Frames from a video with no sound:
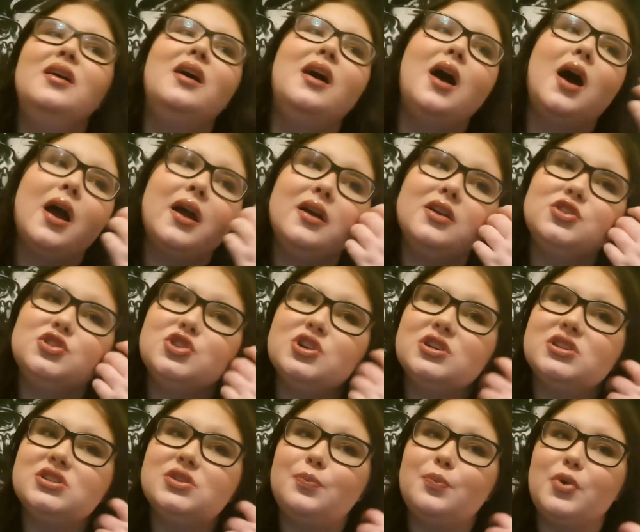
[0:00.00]
I
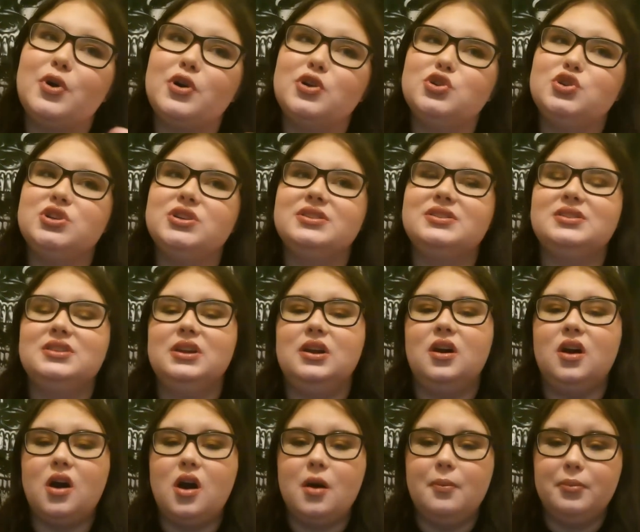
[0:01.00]
just purchased it
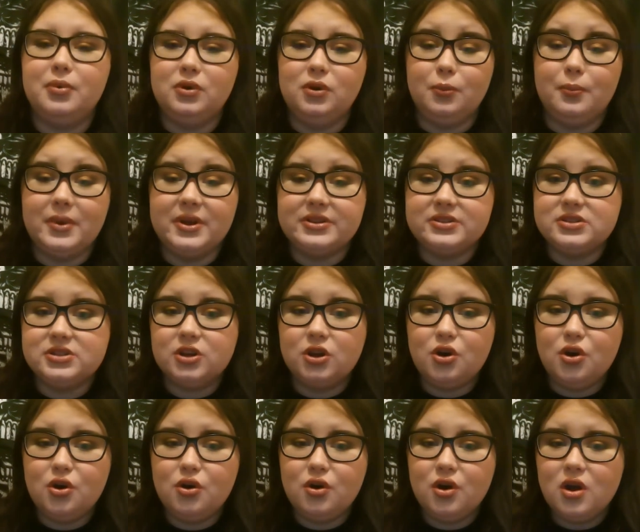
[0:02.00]
a couple of months
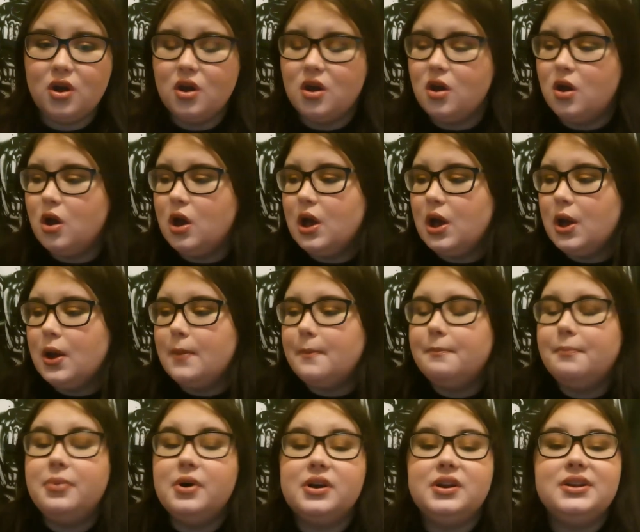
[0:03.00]
ago,
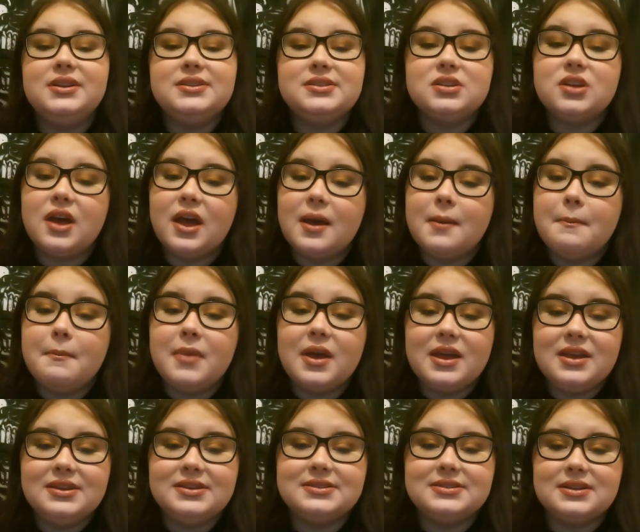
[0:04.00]
but it's
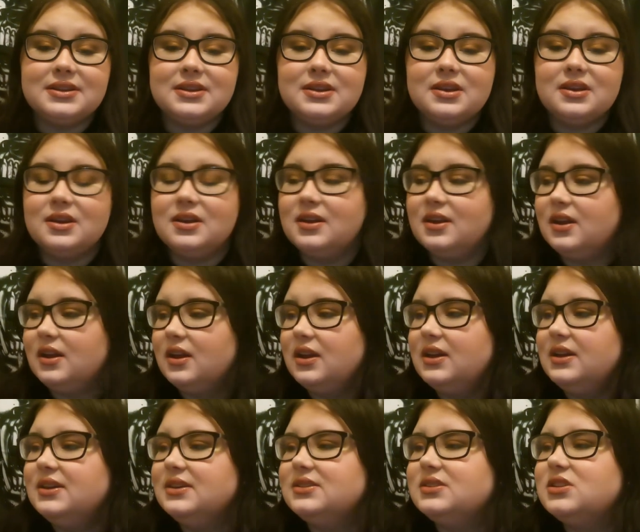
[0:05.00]
amazing.
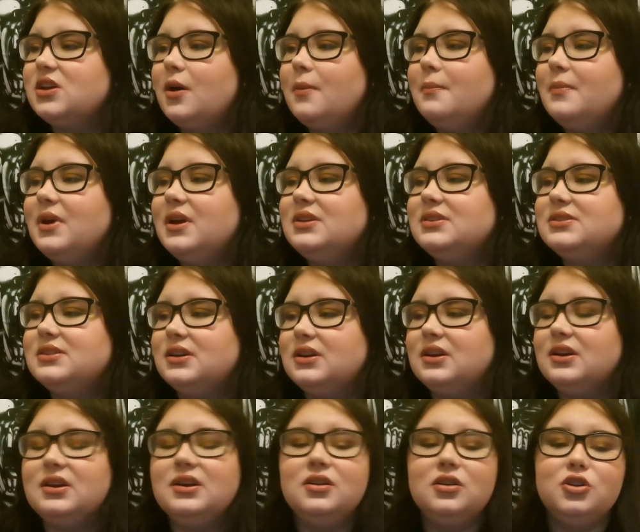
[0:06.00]
It's amazing.
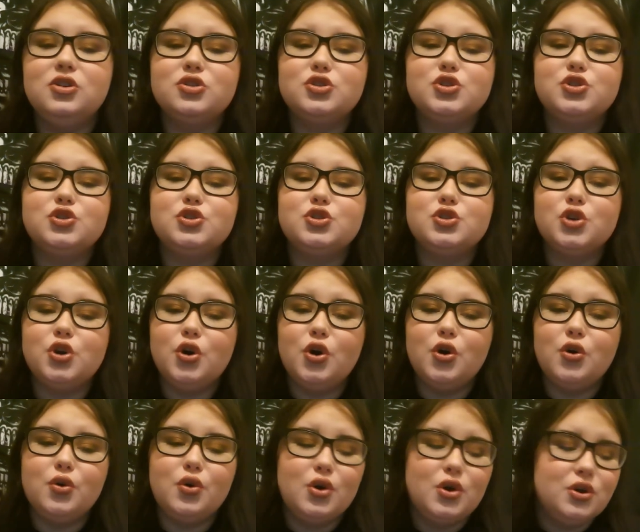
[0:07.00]
It looks
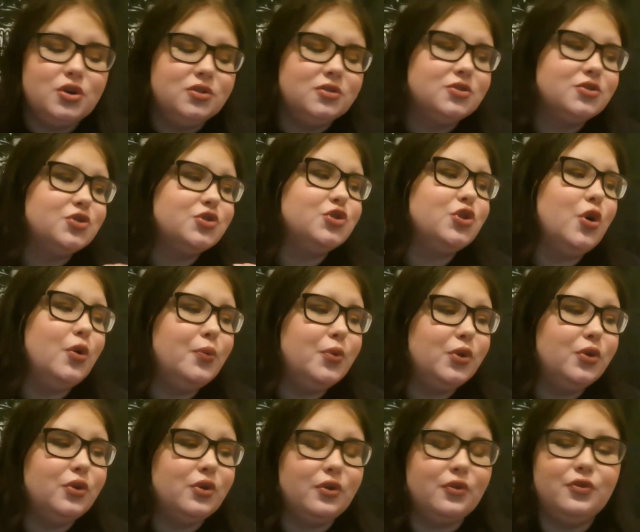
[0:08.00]
so
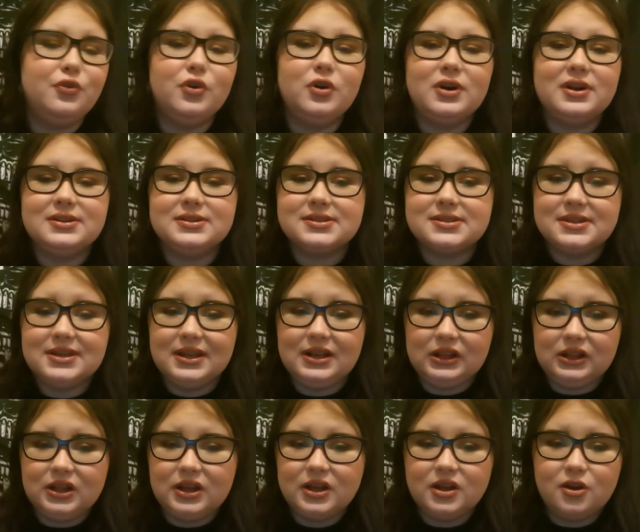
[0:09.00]
beautiful and
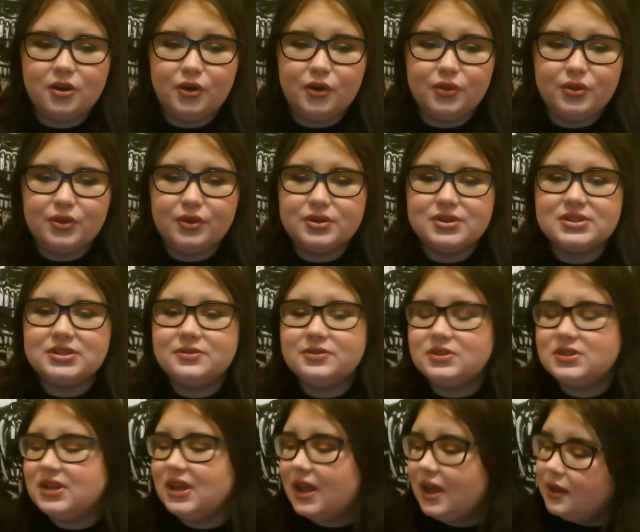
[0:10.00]
skin-like on the
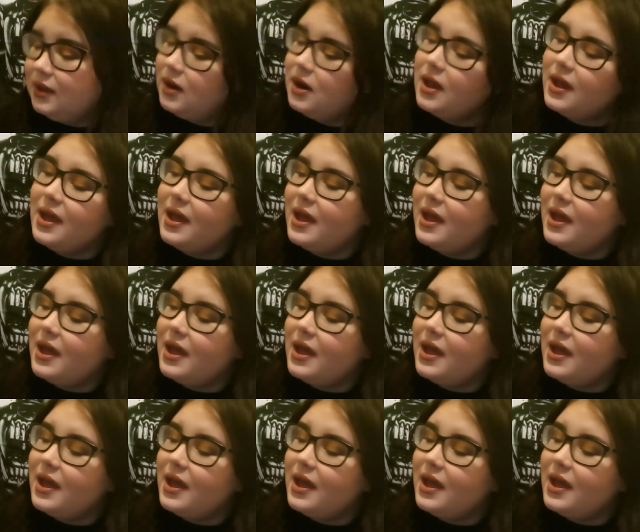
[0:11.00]
skin.